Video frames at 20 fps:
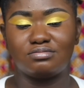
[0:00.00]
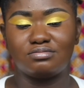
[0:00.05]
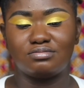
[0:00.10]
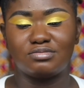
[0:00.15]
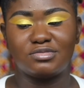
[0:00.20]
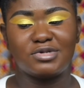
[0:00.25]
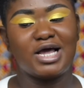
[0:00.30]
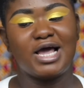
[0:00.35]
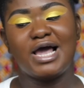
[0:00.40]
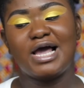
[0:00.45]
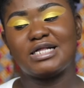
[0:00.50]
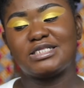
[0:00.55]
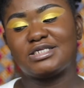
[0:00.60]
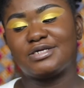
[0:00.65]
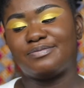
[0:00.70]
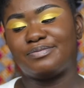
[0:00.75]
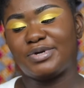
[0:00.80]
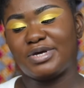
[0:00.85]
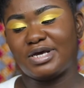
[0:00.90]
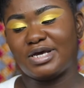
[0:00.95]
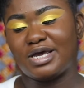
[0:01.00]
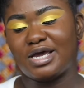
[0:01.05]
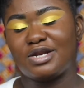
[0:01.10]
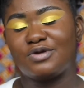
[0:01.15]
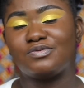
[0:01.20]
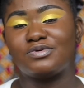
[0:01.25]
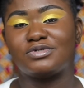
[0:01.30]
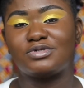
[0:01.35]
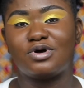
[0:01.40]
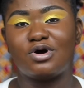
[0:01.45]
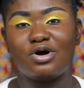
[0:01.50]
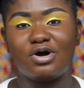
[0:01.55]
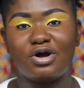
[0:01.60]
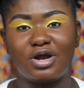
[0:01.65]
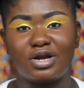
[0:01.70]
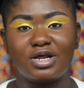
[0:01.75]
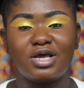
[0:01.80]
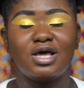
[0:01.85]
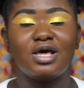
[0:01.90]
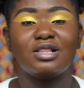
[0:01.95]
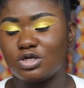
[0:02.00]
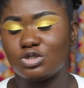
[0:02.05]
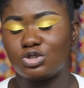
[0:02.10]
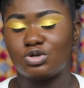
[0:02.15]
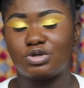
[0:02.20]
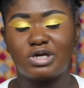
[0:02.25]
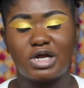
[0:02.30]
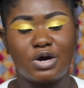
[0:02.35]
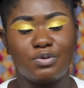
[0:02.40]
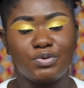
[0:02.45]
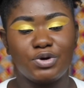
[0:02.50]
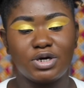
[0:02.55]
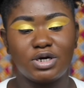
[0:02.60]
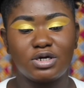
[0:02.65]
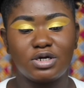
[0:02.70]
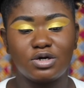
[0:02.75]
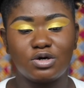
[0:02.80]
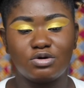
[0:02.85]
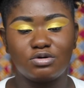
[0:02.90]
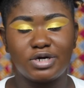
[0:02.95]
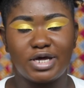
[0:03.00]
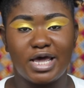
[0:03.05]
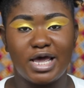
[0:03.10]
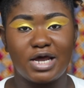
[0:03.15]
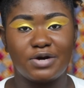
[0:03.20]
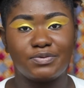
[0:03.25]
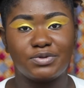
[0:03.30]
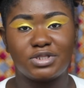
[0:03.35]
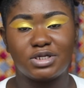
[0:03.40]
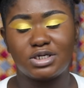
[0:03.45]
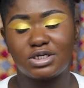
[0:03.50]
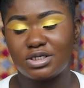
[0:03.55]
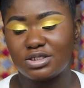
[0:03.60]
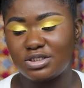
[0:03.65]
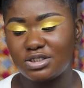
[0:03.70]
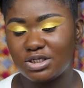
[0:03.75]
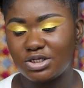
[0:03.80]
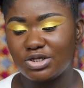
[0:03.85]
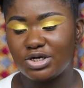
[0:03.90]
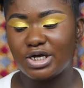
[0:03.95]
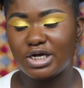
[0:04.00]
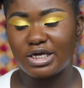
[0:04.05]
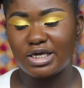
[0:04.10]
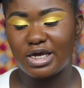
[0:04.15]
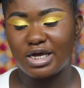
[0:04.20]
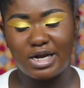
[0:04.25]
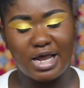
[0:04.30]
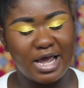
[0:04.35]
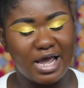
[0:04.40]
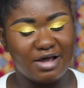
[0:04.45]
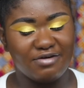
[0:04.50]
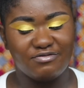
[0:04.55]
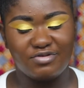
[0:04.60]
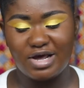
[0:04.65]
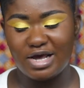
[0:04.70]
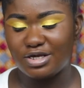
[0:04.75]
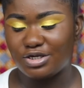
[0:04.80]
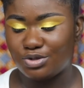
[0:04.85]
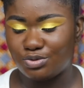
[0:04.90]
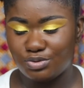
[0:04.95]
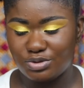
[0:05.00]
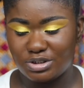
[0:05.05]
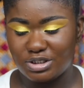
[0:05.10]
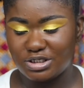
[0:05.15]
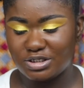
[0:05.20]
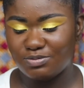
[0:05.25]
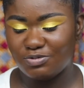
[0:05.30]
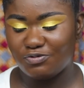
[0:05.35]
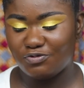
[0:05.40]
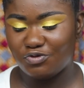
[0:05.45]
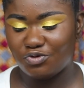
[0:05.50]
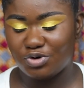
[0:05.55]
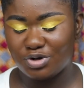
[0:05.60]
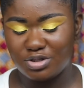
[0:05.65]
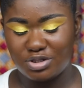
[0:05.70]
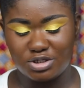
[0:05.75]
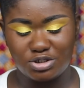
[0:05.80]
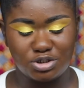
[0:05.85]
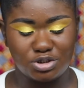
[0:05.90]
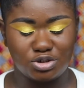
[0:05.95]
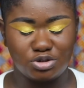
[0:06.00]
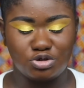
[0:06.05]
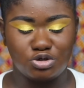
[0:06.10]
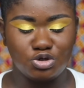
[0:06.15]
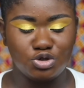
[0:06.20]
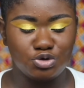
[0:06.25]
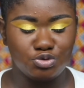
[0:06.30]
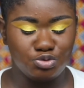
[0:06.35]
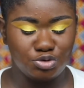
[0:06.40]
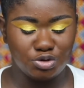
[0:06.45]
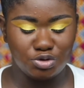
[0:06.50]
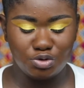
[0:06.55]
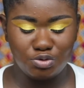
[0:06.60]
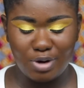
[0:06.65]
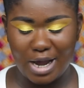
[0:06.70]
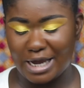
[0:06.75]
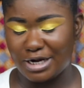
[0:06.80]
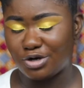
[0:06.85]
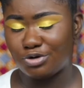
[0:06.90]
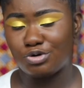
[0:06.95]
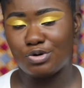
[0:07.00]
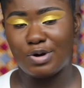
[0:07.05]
had to pick, and it was hard. So now we're gonna go ahead with the concealer. Again, I have not used this before. This is new. I don't know